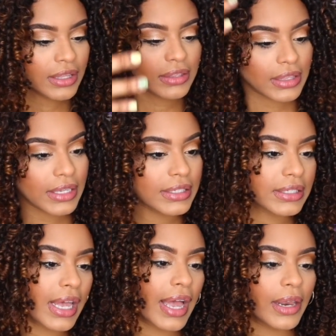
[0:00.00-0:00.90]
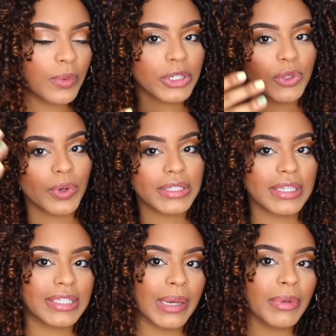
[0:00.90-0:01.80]
this side, which was the
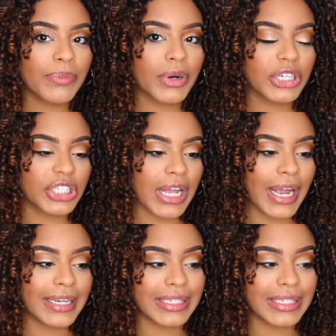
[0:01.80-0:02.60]
Denman brush side,